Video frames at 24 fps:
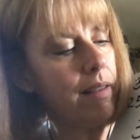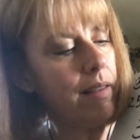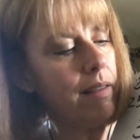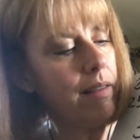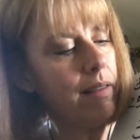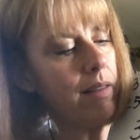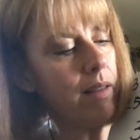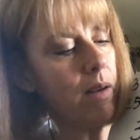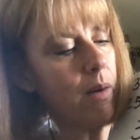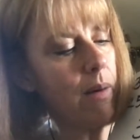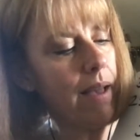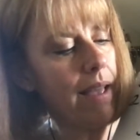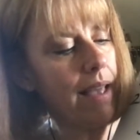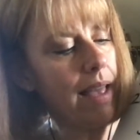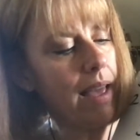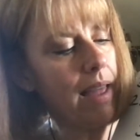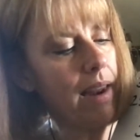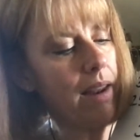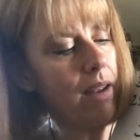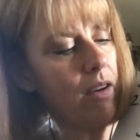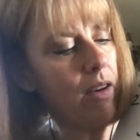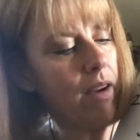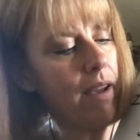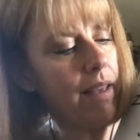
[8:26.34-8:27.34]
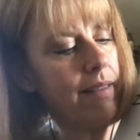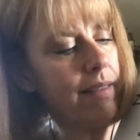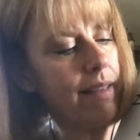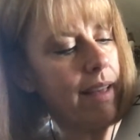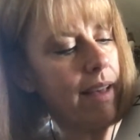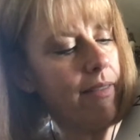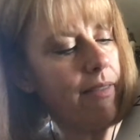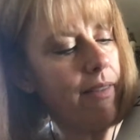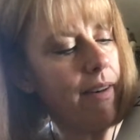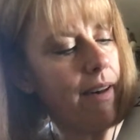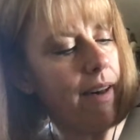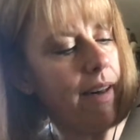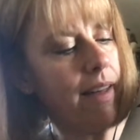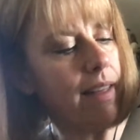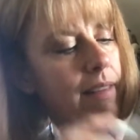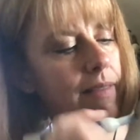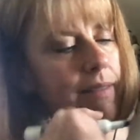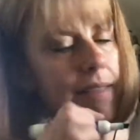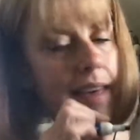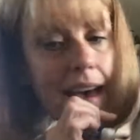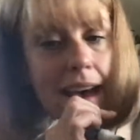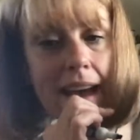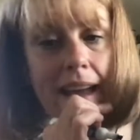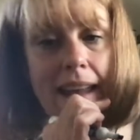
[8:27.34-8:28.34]
So I got to cross off all
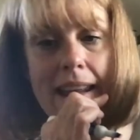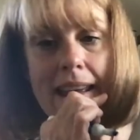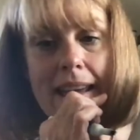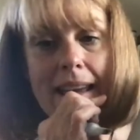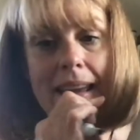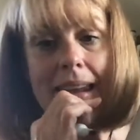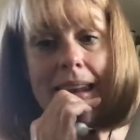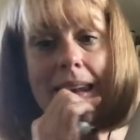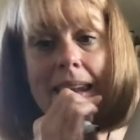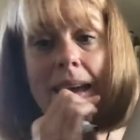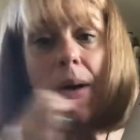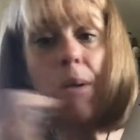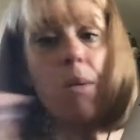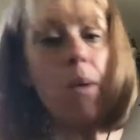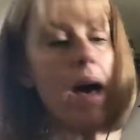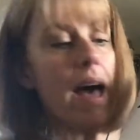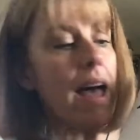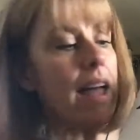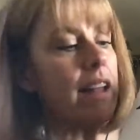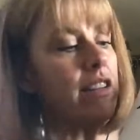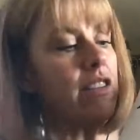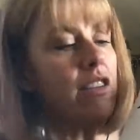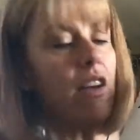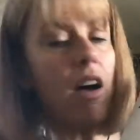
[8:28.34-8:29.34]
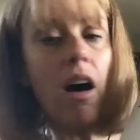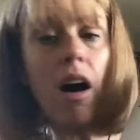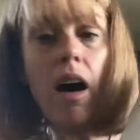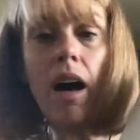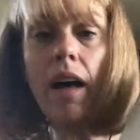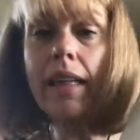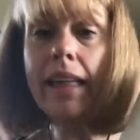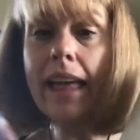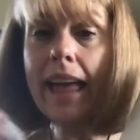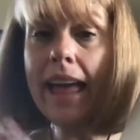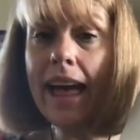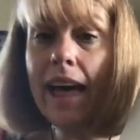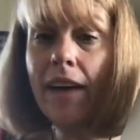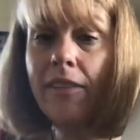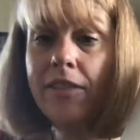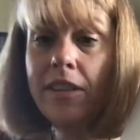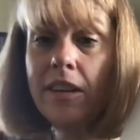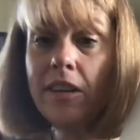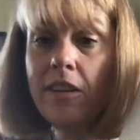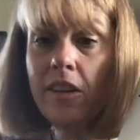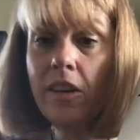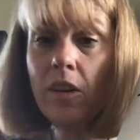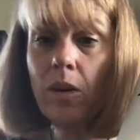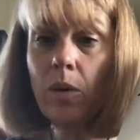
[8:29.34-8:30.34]
of that. Now watch. All I have
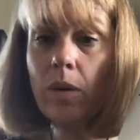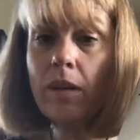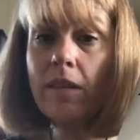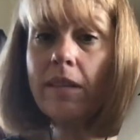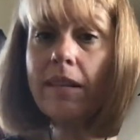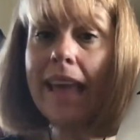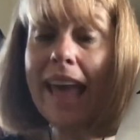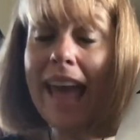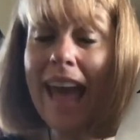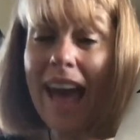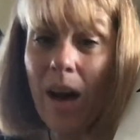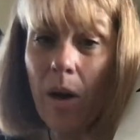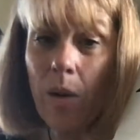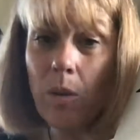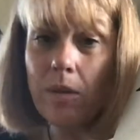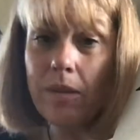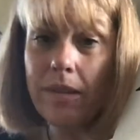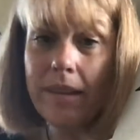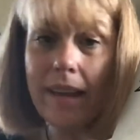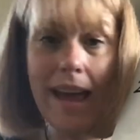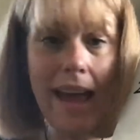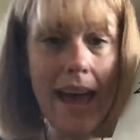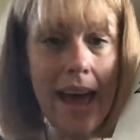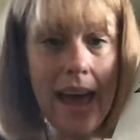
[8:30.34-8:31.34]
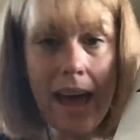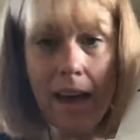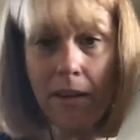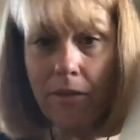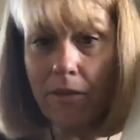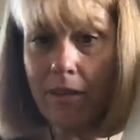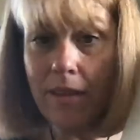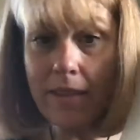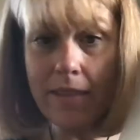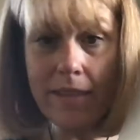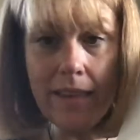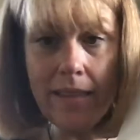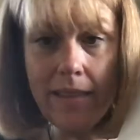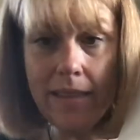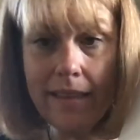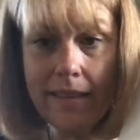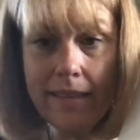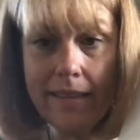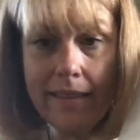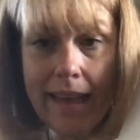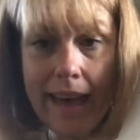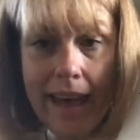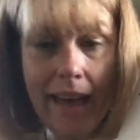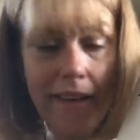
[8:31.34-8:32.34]
to do is count everything
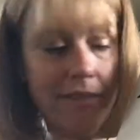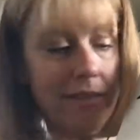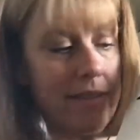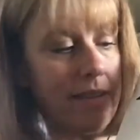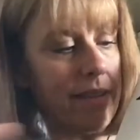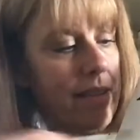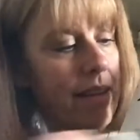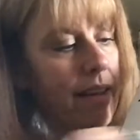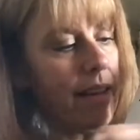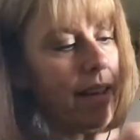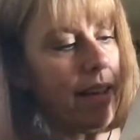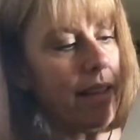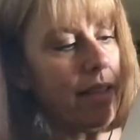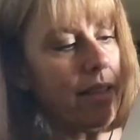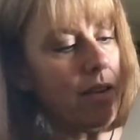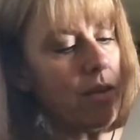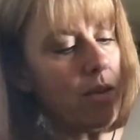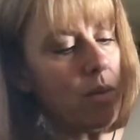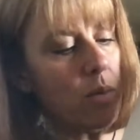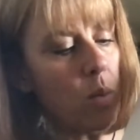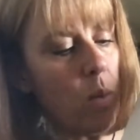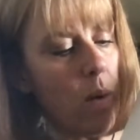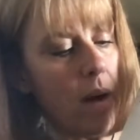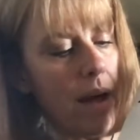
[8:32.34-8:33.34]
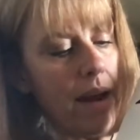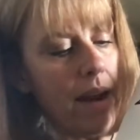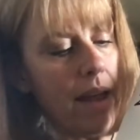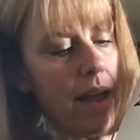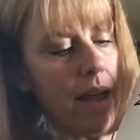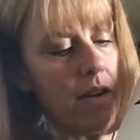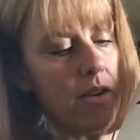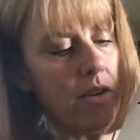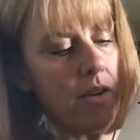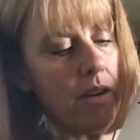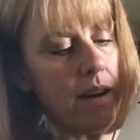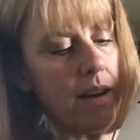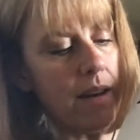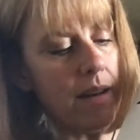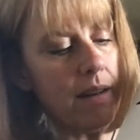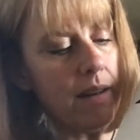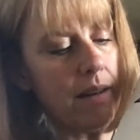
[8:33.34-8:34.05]
that's left. There's 100.